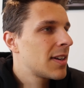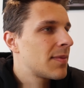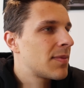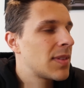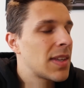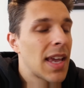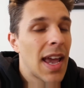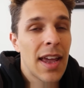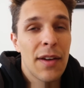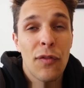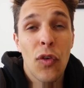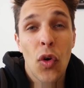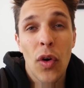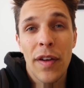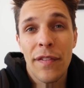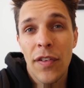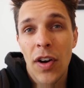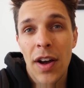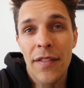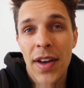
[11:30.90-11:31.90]

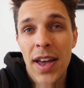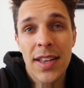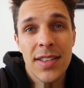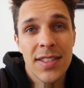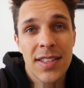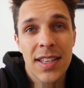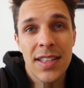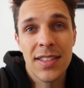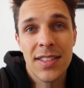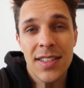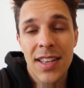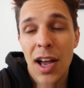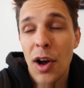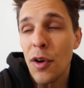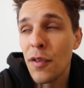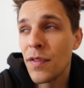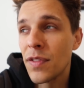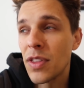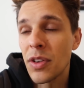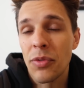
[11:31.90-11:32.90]
A45S is
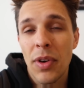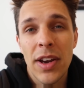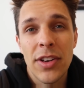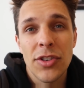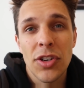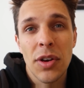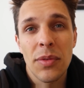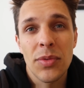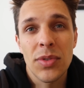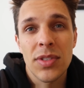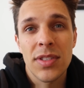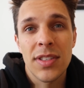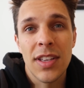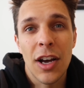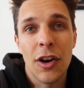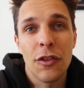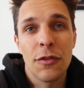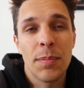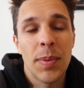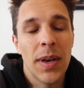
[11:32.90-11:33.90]
stealth, the Range Rover is
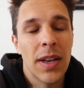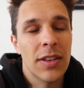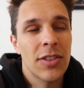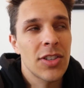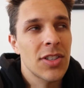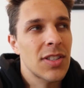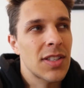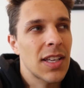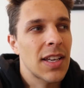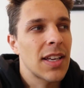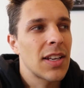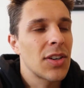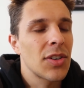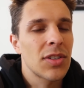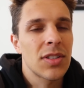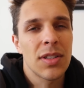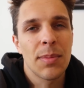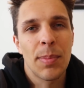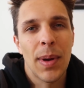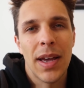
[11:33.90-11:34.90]
stealth, but I just think it
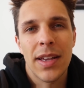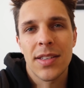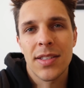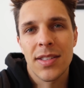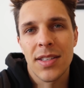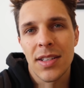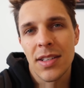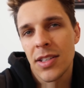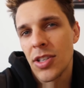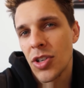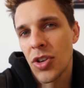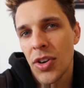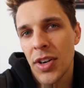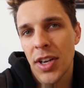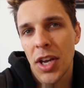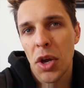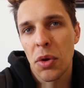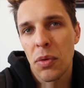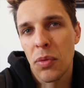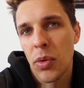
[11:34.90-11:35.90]
looks the best, and you've got
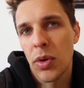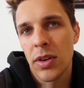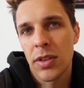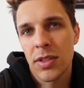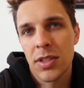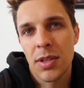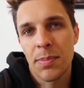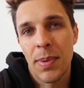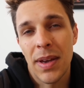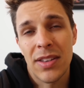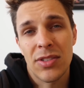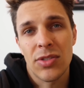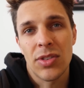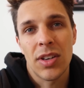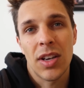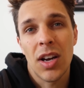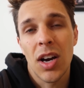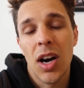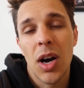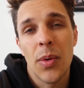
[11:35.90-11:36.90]
to go with what looks the best
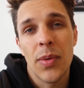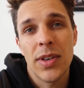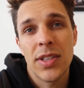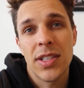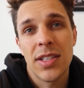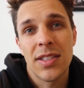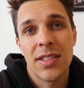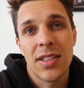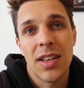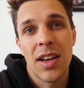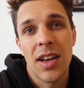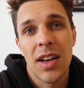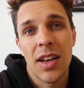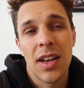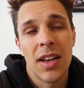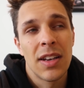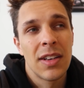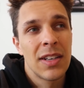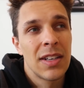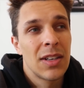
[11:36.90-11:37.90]
on a car, which is,
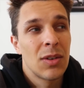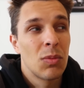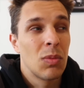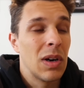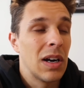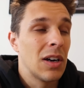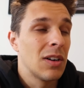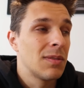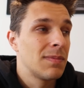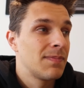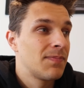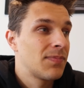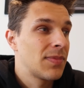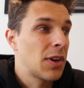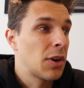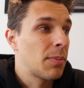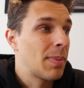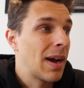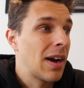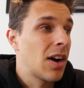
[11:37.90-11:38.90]
well,
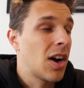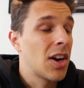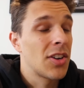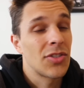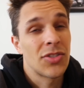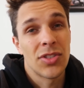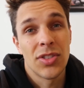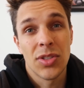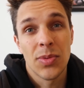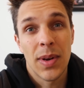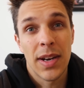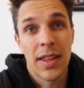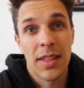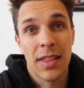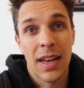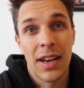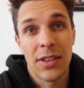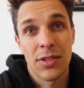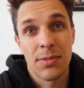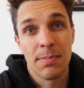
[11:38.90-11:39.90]
they're about
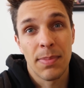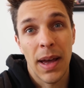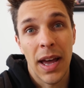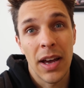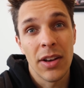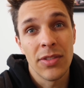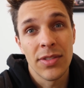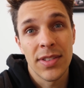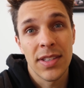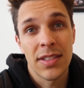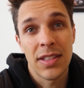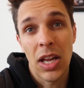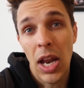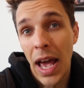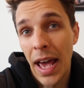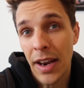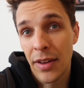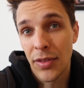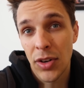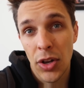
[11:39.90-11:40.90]
£120,000. It's a
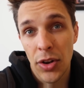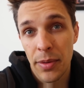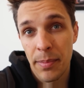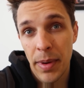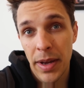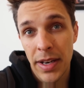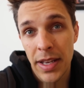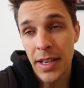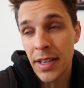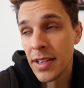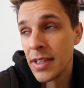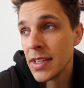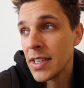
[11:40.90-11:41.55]
hell of a lot of money.